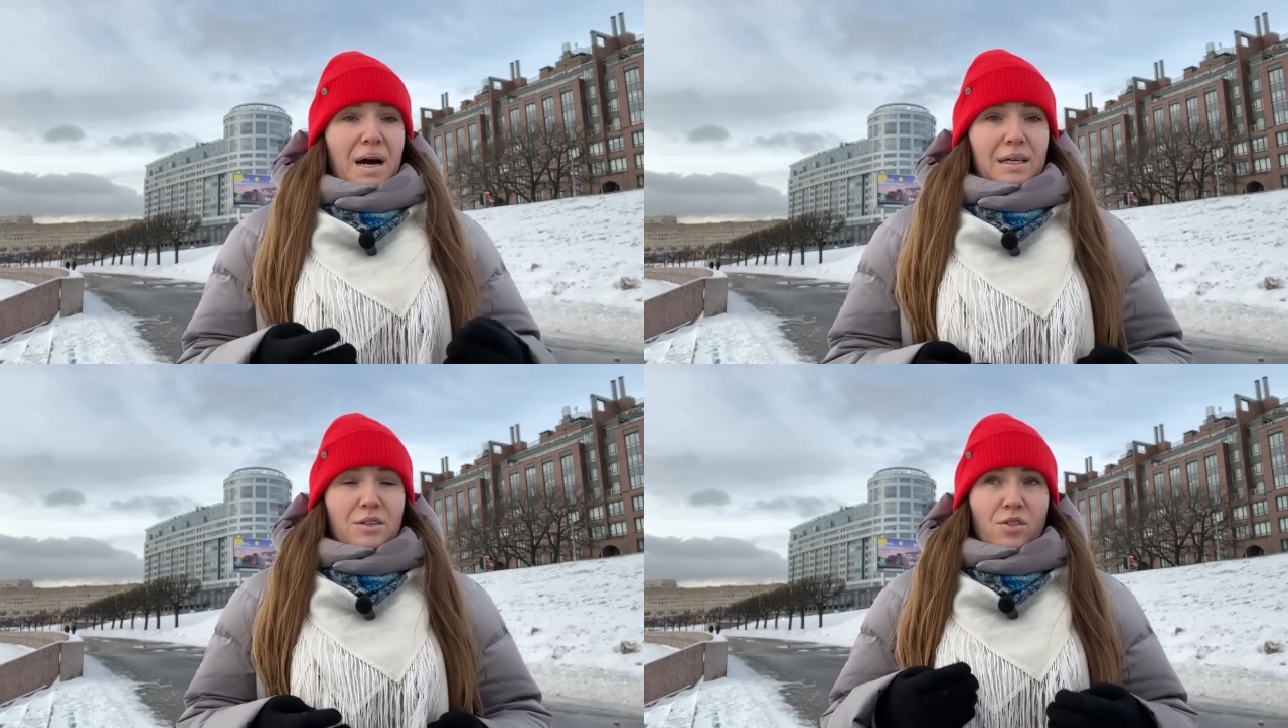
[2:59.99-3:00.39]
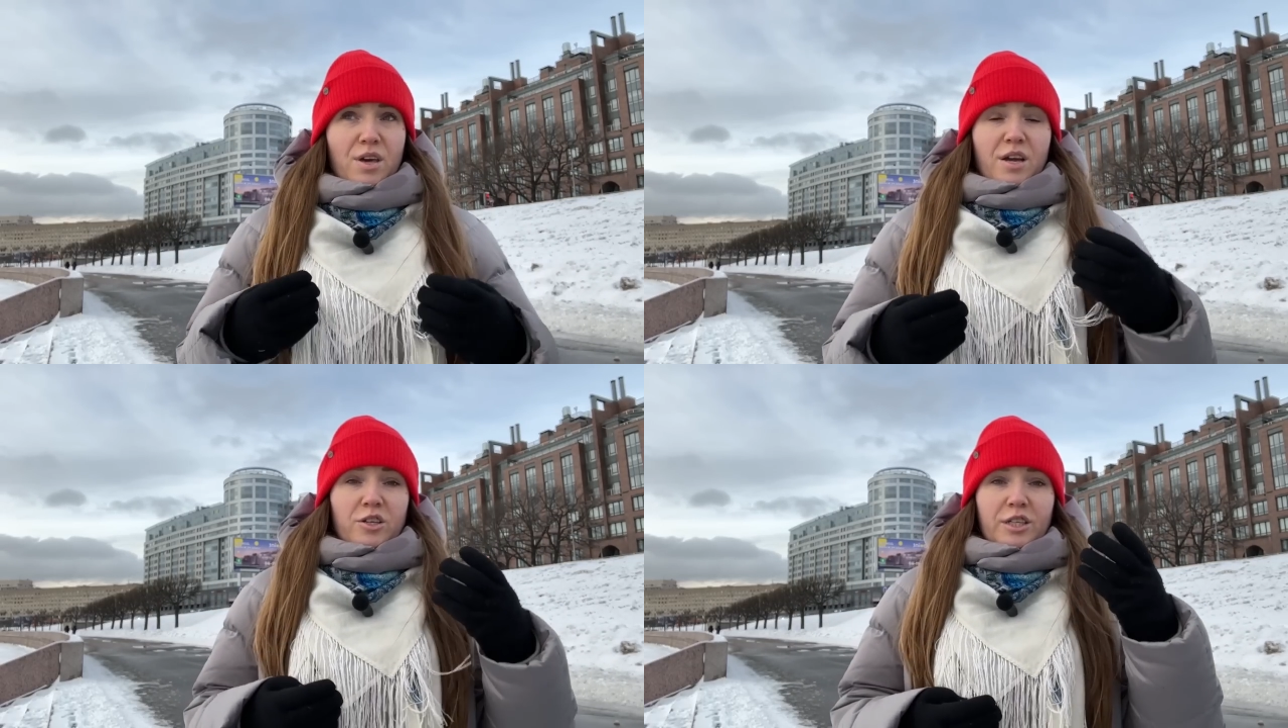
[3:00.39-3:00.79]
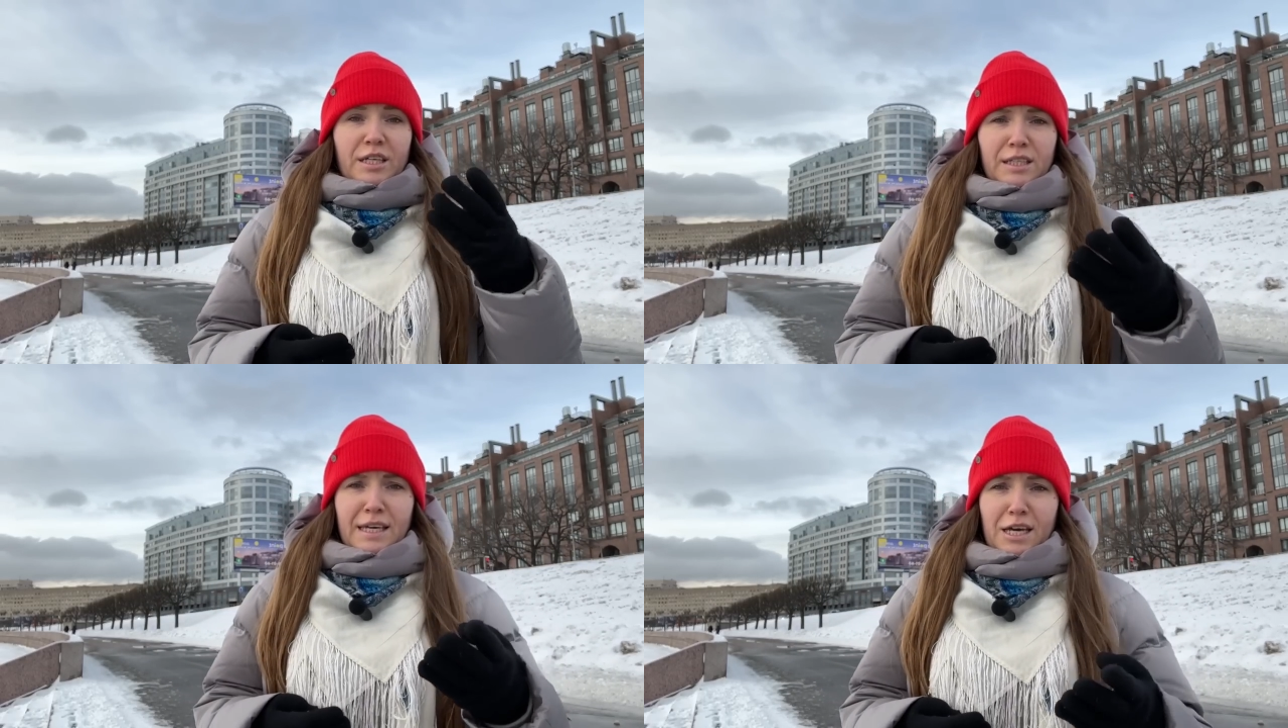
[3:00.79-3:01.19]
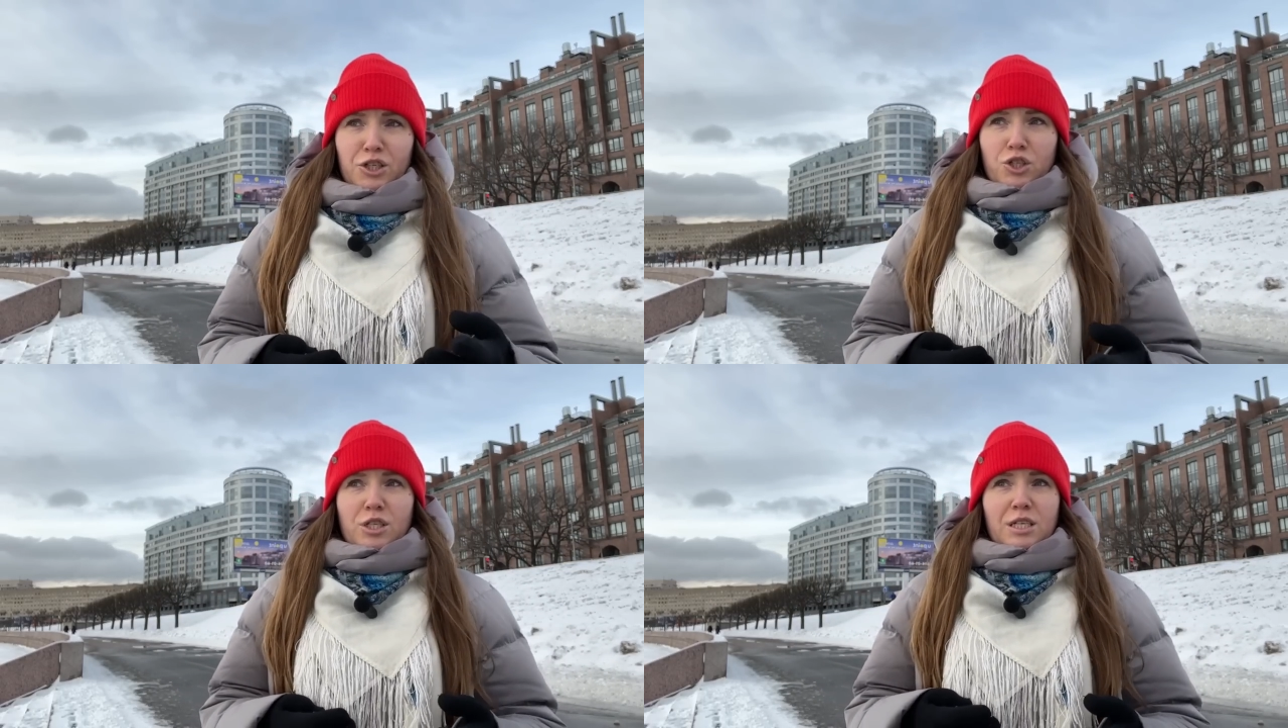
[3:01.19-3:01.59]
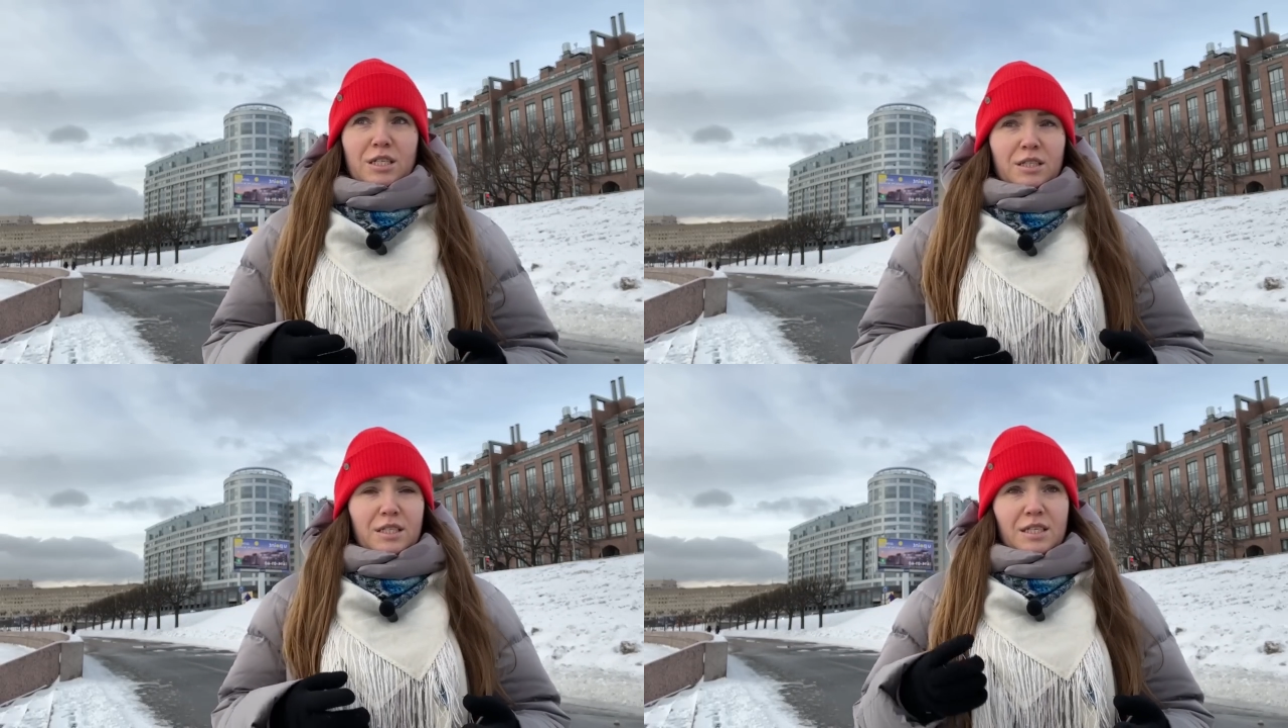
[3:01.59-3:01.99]
but they are engaged
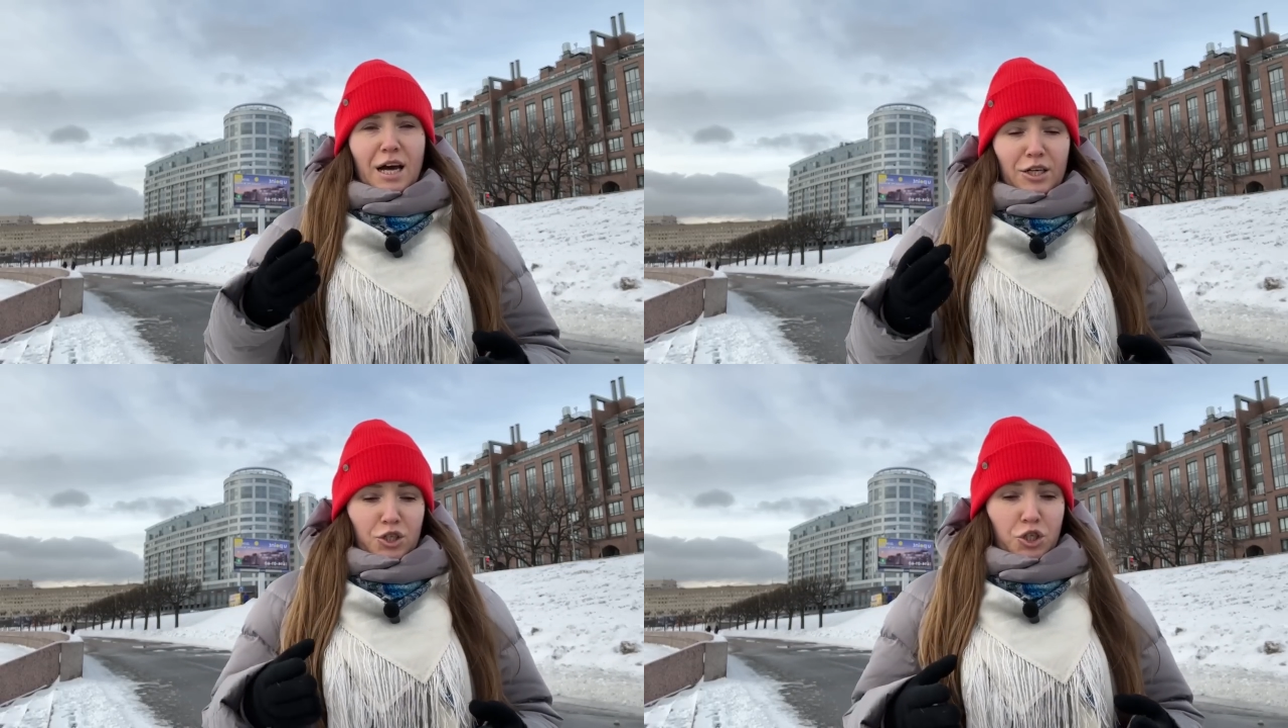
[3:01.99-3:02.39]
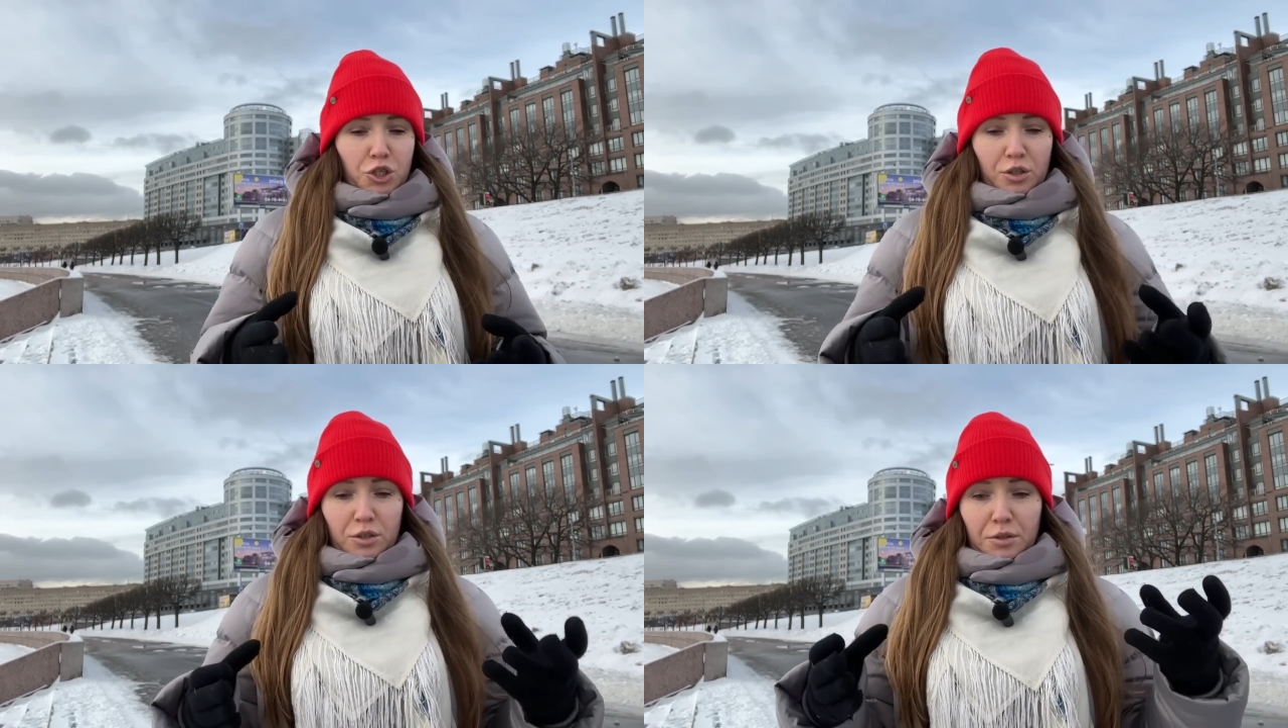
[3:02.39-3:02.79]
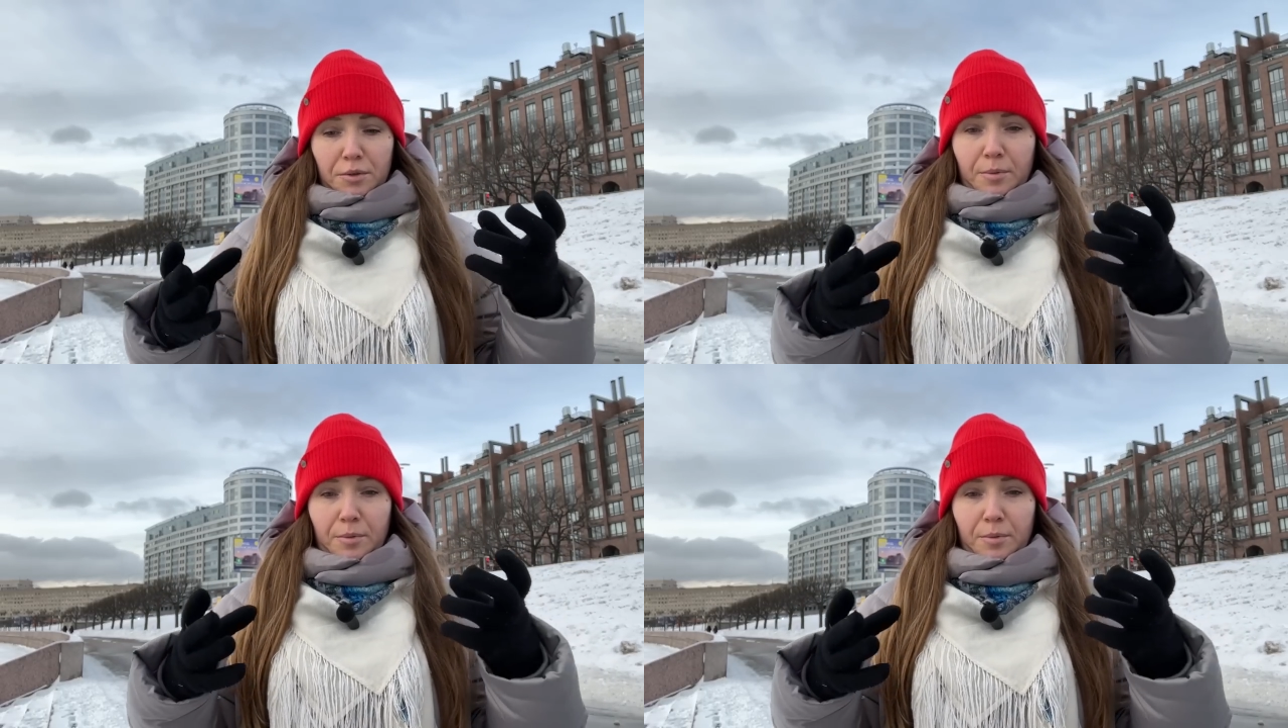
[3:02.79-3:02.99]
in such